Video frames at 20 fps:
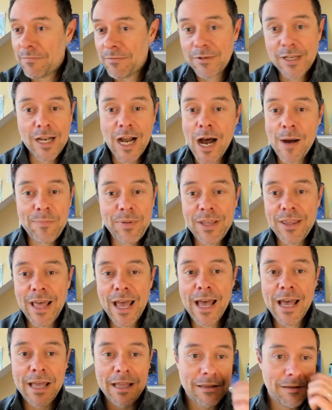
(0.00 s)
Copy
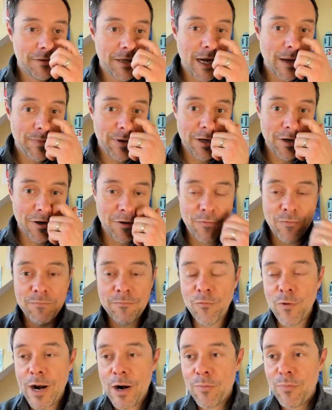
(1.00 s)
your
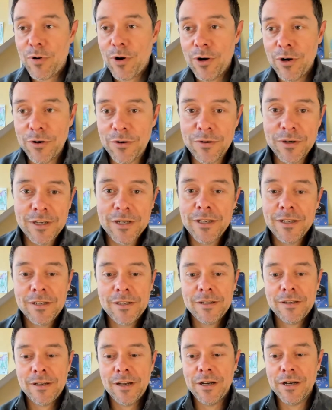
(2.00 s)
Rare Pro
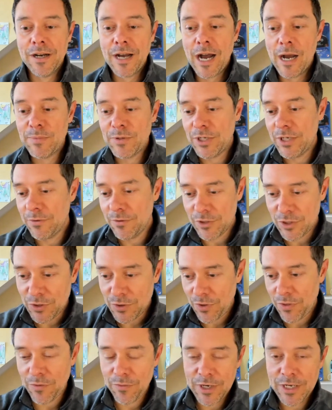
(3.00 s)
option, do
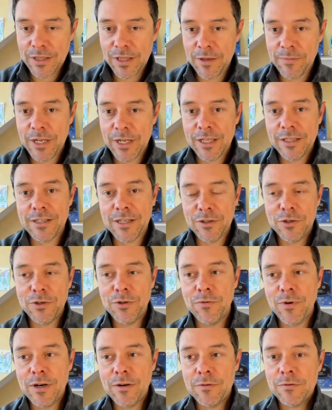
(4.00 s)
3 limiteds and
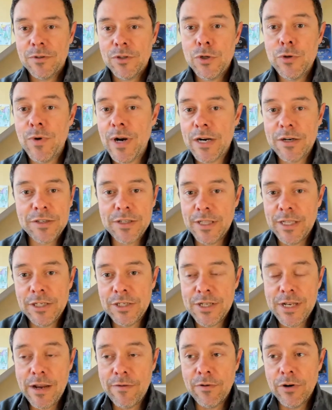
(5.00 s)
2 rares, and they
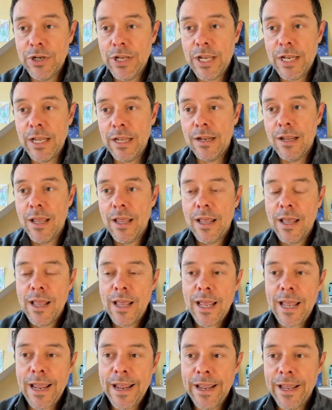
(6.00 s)
just never did it.
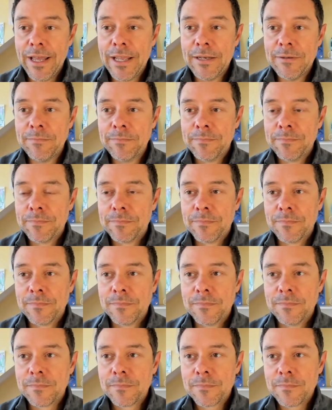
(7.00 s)
And
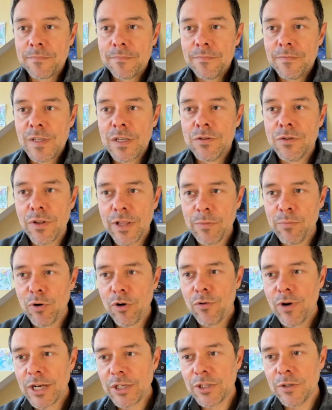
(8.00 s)
so like
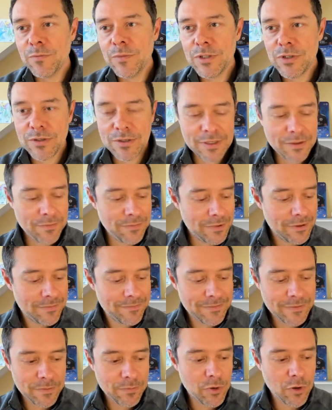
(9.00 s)
progression
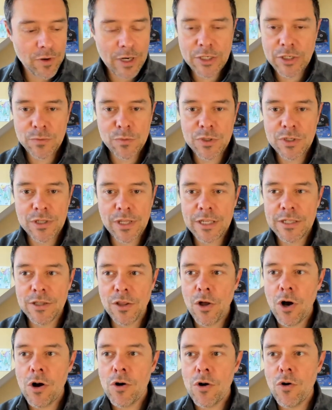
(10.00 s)
is
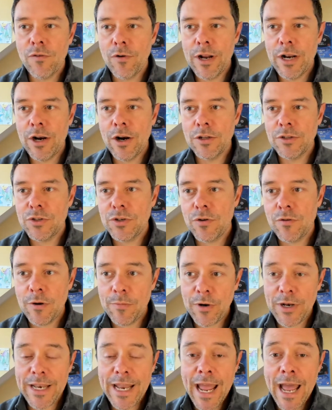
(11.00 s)
long overrated on Sorare,
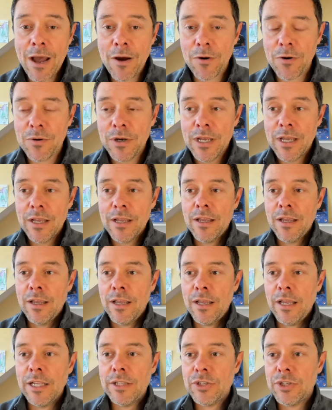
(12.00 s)
but now
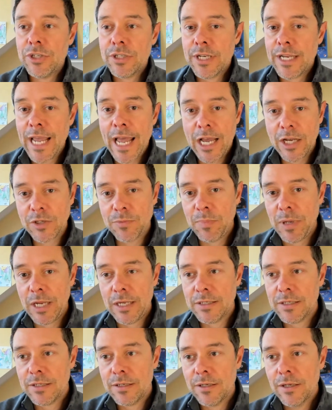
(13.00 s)
it's just cash
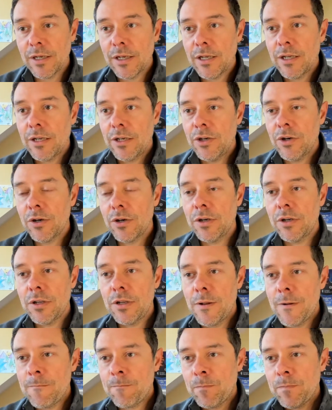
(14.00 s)
based.
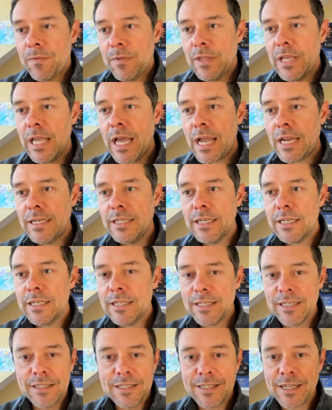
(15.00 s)
The idea
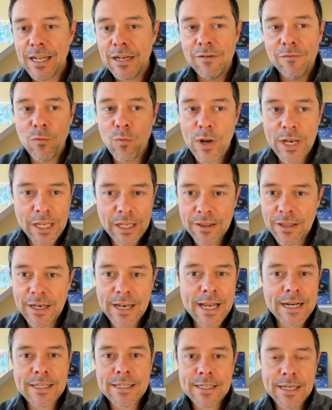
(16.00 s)
is, instead of winning the
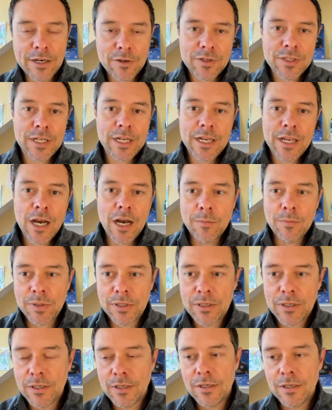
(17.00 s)
next scarcity up,
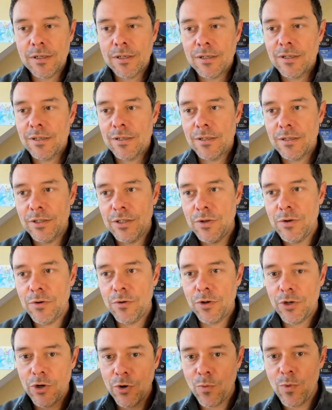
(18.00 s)

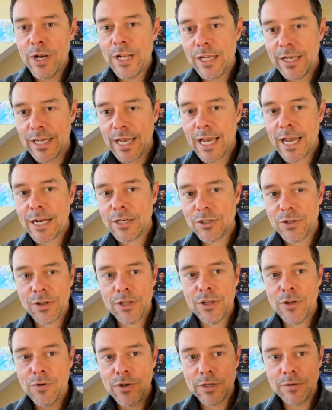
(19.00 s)
you're winning cash so that
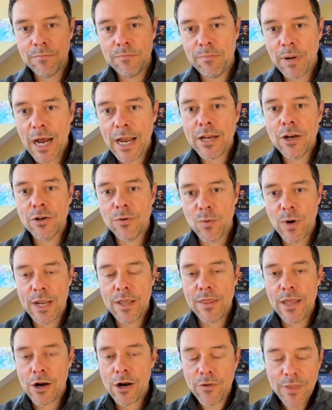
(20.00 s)
you can buy your way
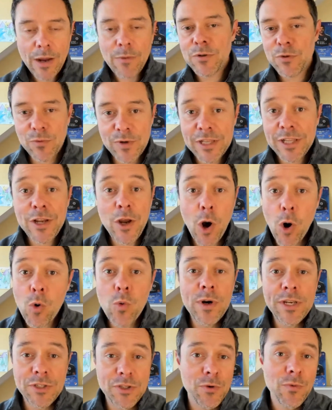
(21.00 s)
there. That was really
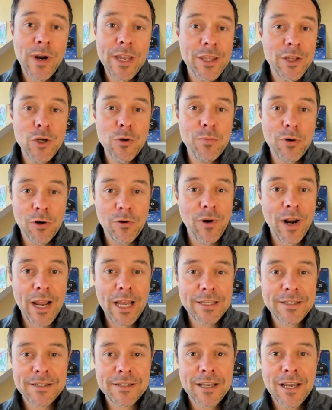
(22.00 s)
always the way that you
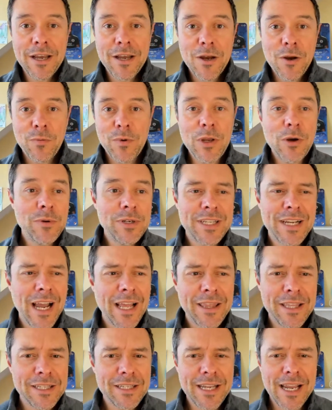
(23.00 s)
progressed. We always
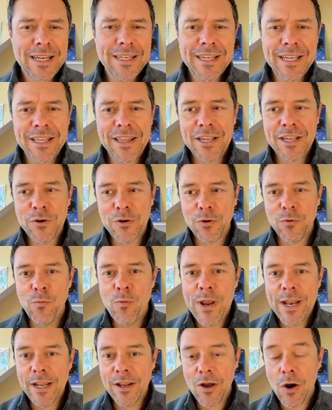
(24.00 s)
got this idea that you could
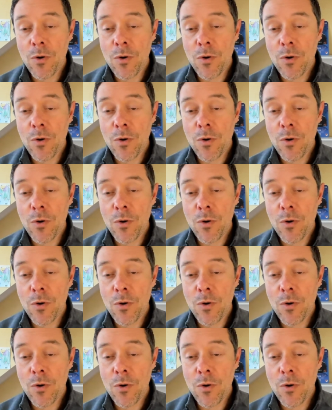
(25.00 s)
win it.